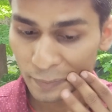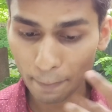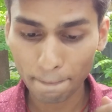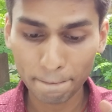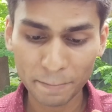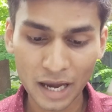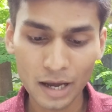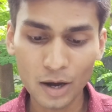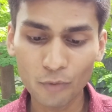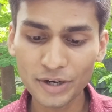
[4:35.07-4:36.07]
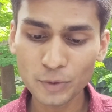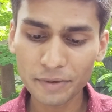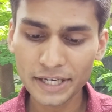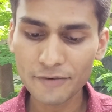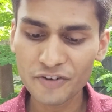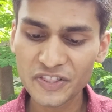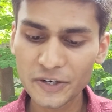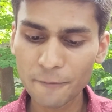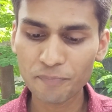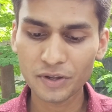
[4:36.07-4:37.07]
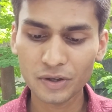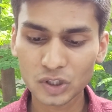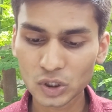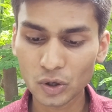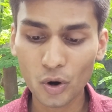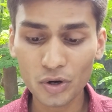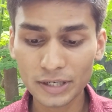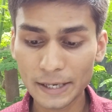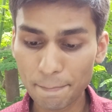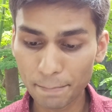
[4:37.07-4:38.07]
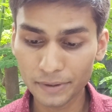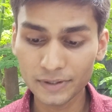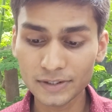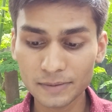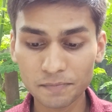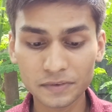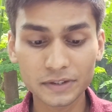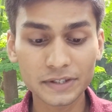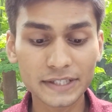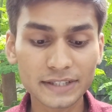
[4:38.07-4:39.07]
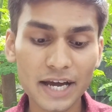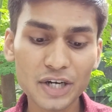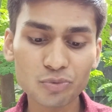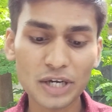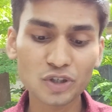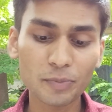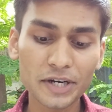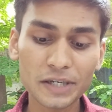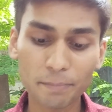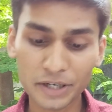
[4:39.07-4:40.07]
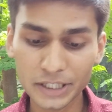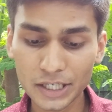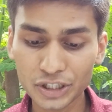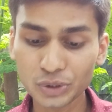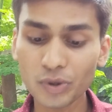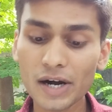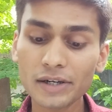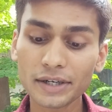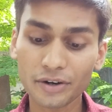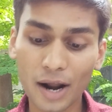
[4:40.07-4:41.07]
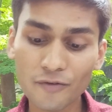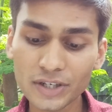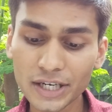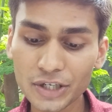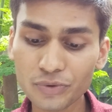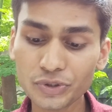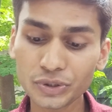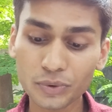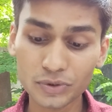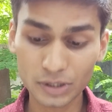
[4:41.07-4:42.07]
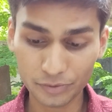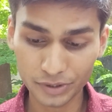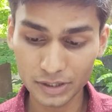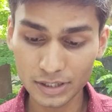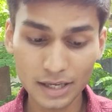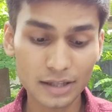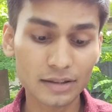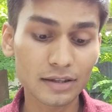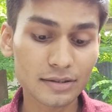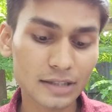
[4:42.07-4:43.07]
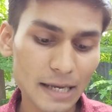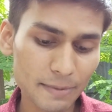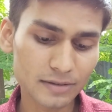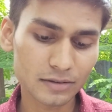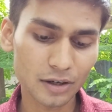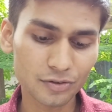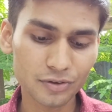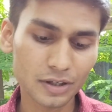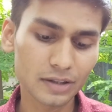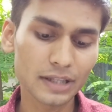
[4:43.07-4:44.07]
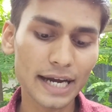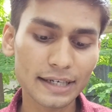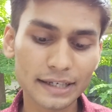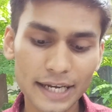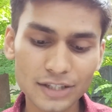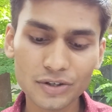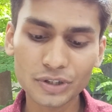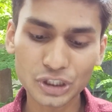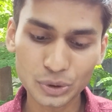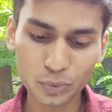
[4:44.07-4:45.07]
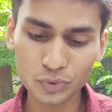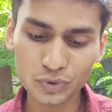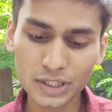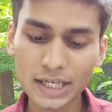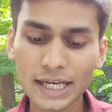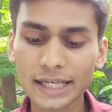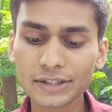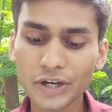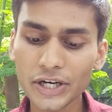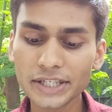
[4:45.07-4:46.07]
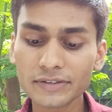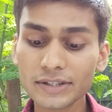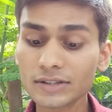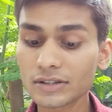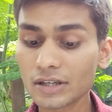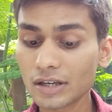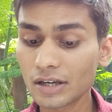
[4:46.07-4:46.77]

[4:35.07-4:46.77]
with the thought impulse, the desire to accumulate money, you are drafting into your service the same stuff that nature used in creating this